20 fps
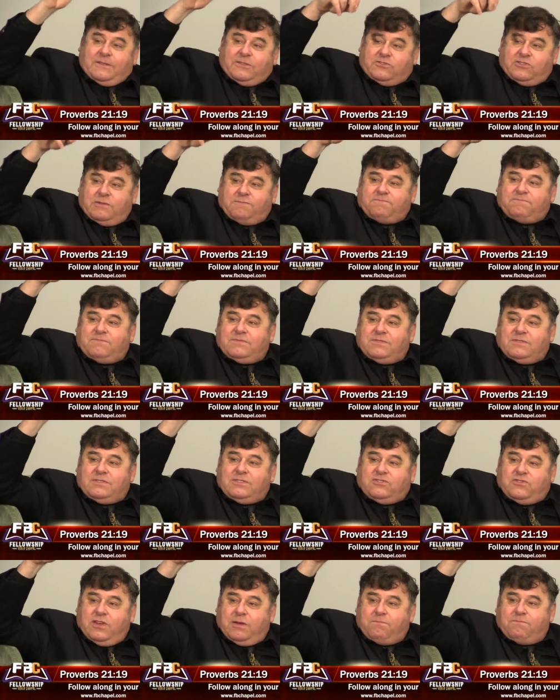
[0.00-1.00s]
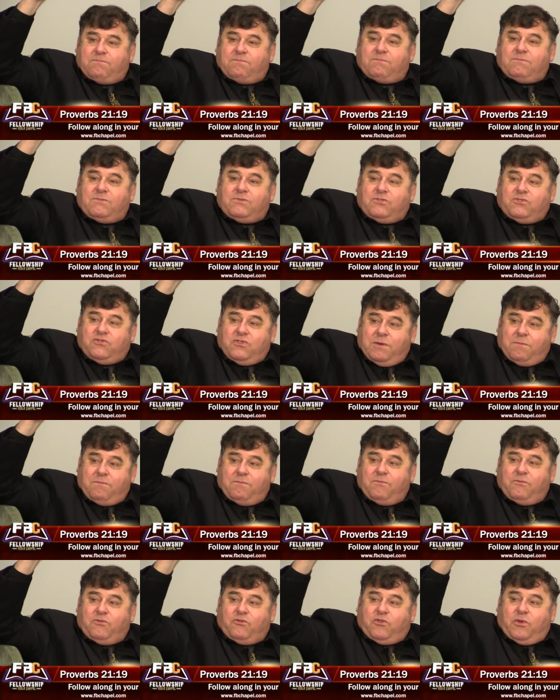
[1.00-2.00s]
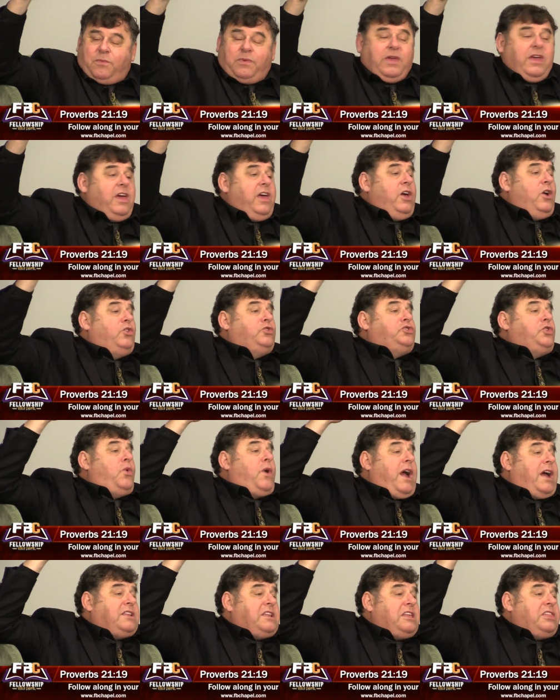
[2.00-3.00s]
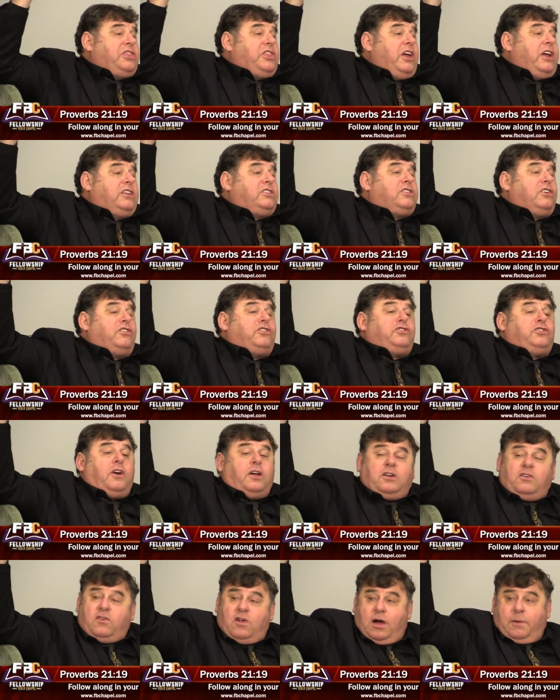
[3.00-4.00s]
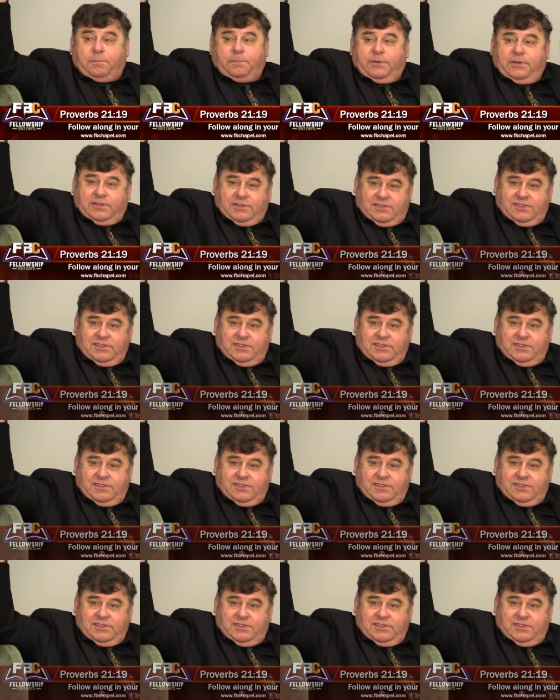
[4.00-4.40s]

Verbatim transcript: Drip, drip, drip, drip. He'll do anything to shut her up.